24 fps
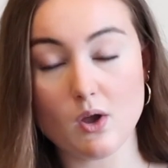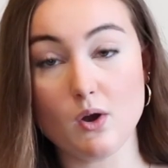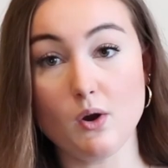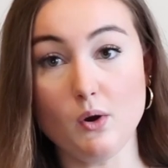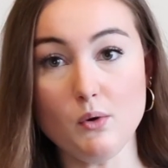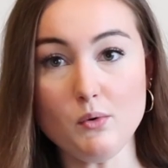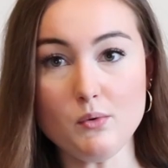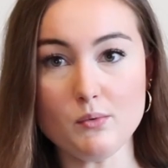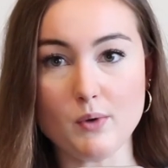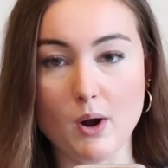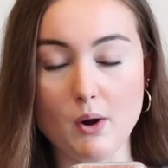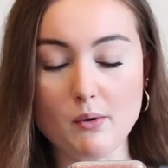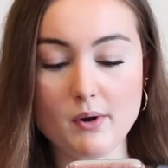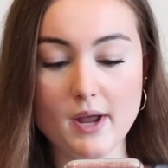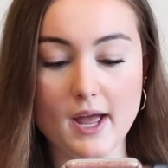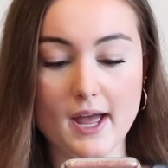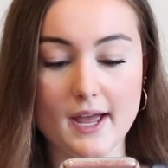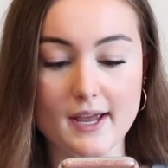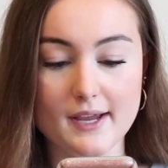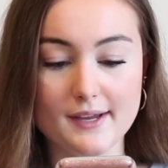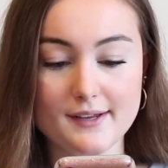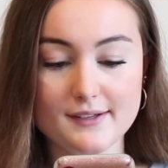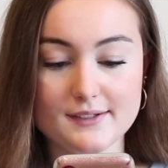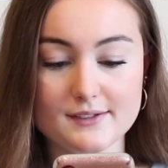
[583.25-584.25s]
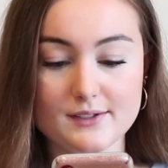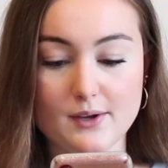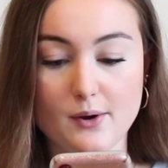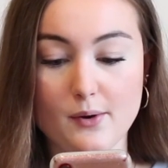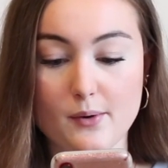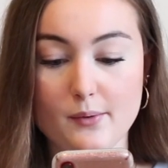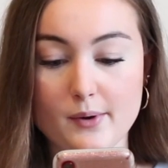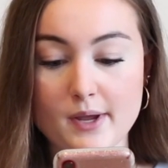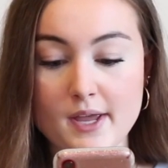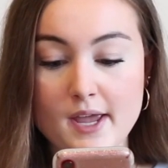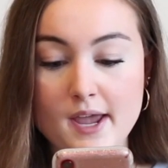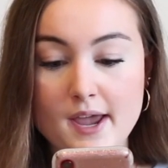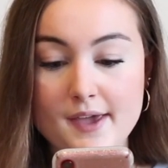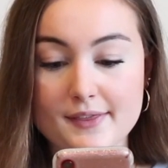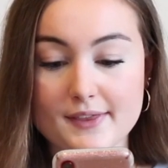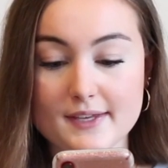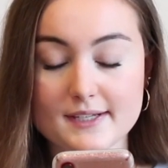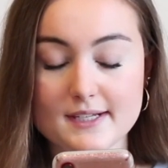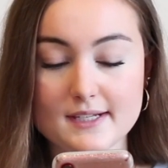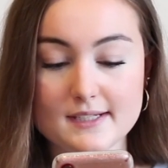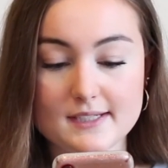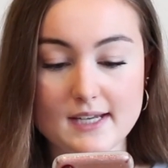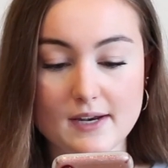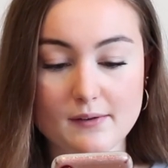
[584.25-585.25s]
Oh, okay. So
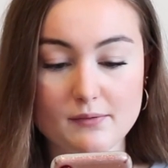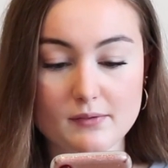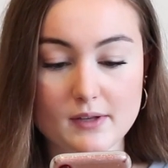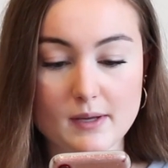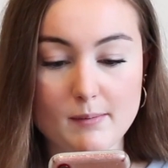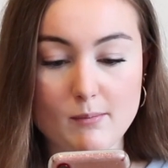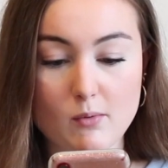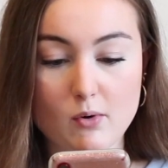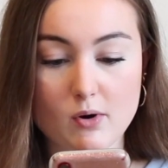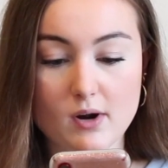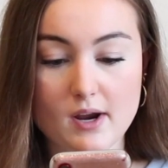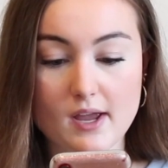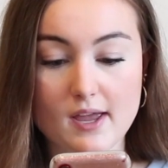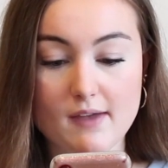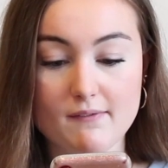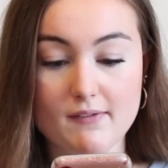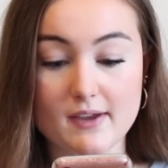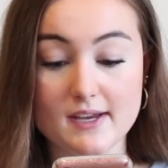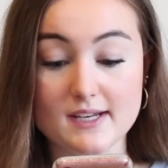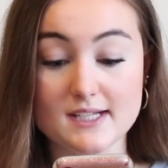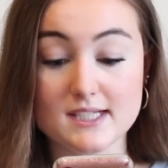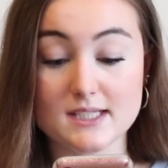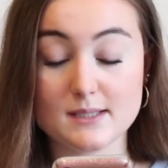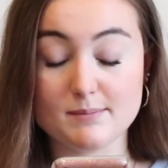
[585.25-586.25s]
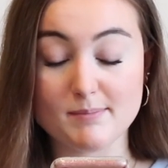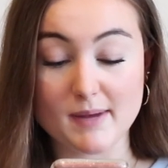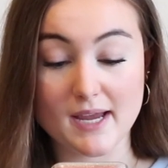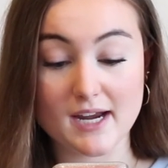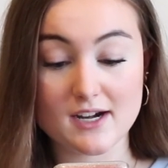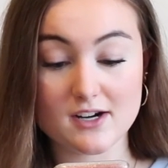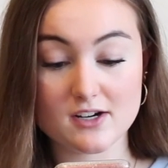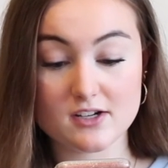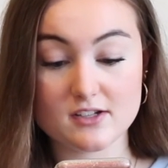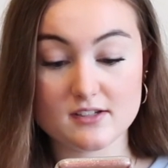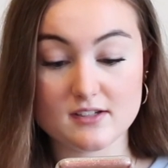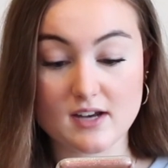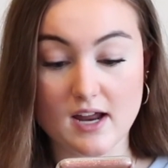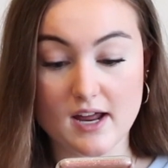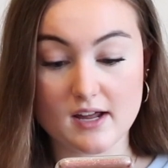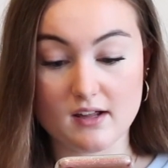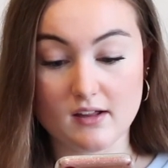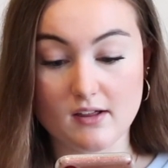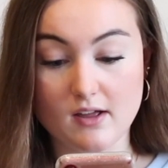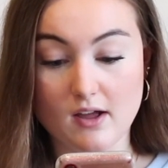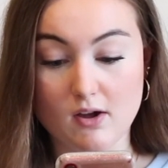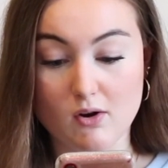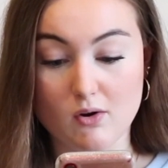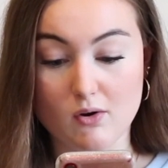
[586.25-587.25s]
this is definitely more of a Spanish
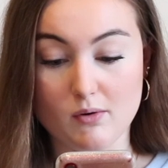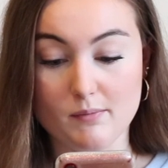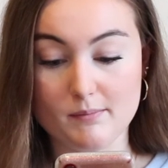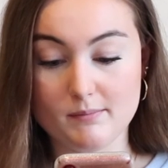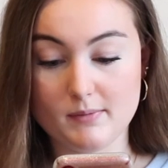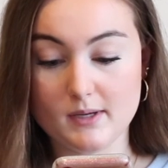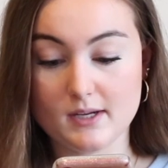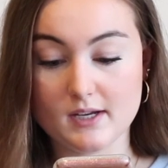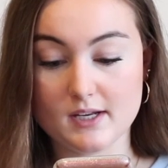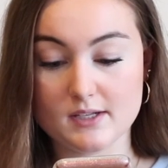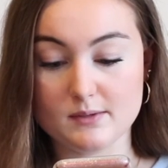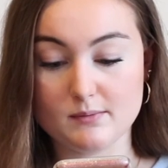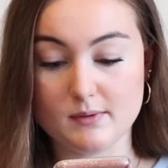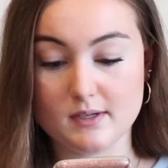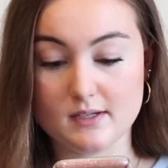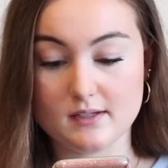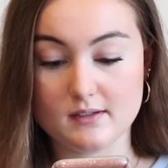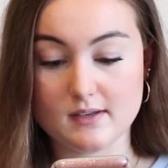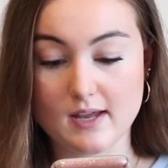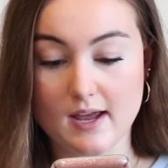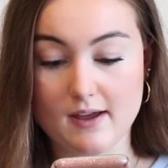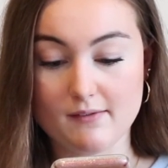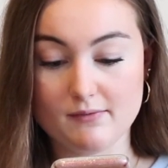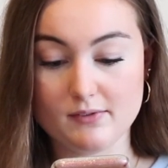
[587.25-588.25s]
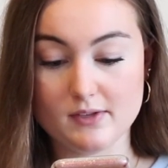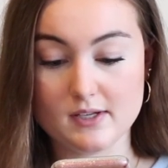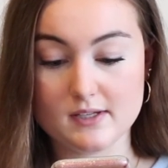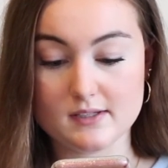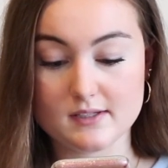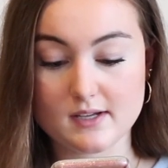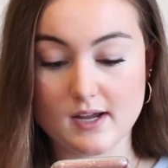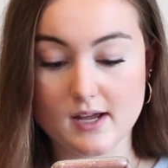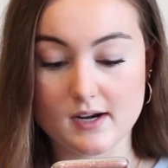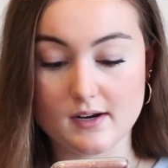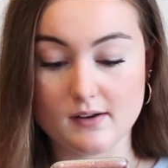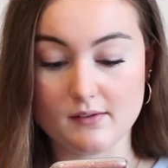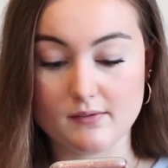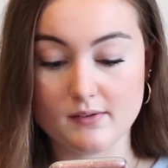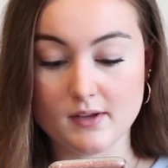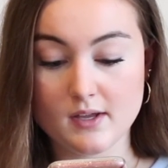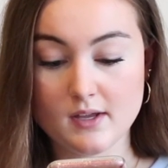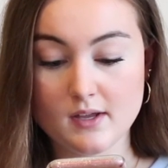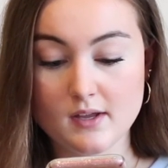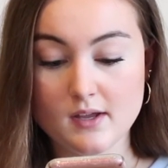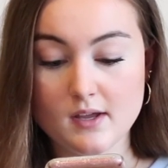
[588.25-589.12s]
style home because we have these kind of,